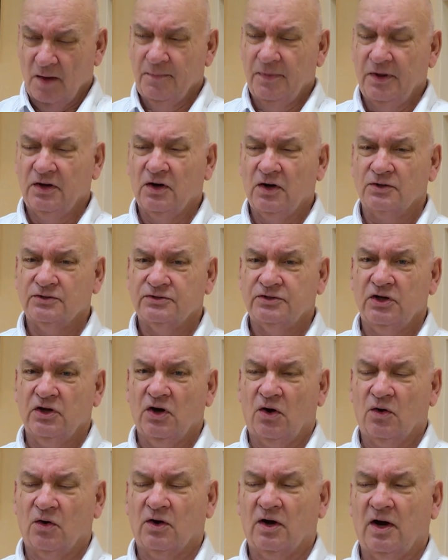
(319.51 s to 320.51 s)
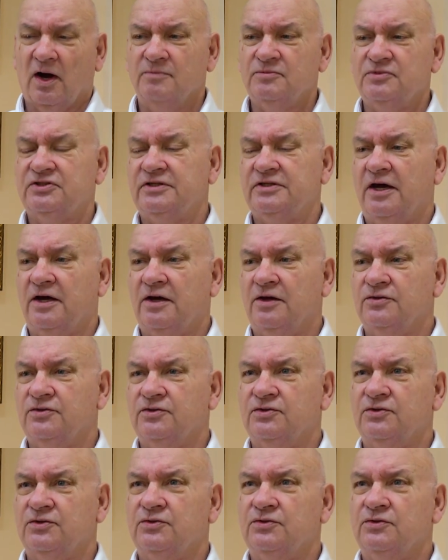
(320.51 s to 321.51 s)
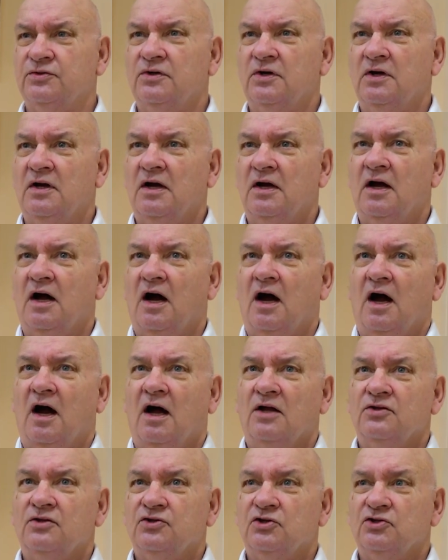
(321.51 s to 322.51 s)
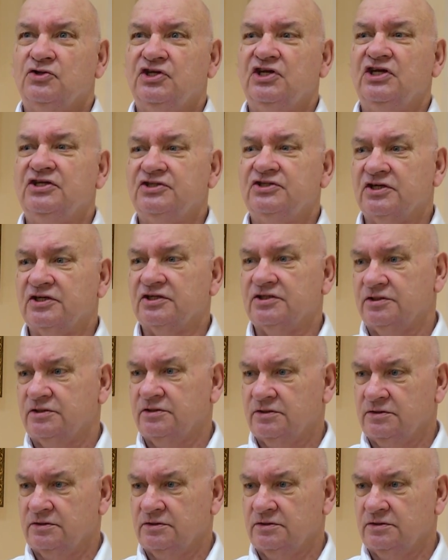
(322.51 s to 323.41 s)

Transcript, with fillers: because it all comes down to to teach us.